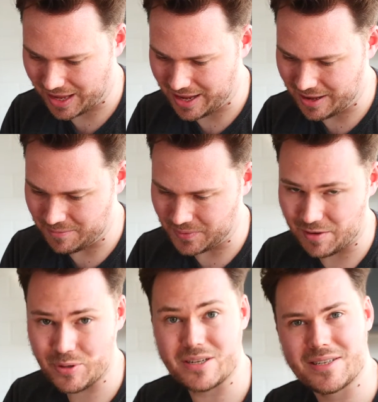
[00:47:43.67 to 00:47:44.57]
I
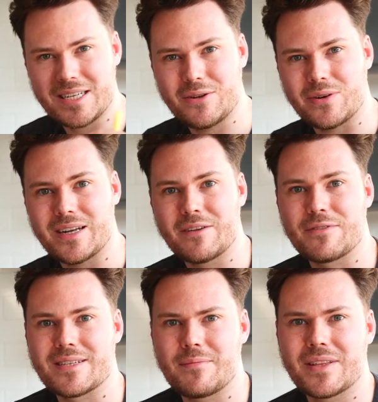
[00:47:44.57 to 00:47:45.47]
put a secret link for
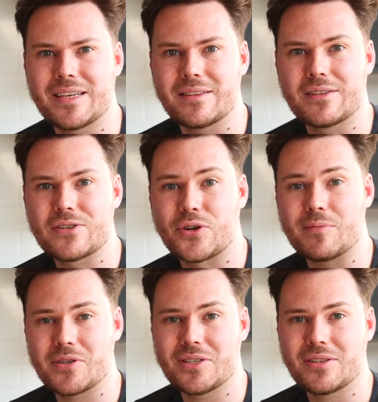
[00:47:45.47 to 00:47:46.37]
something in the
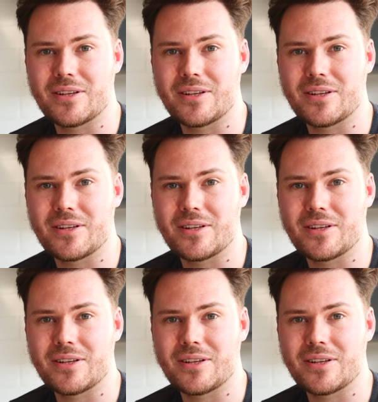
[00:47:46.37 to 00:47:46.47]
description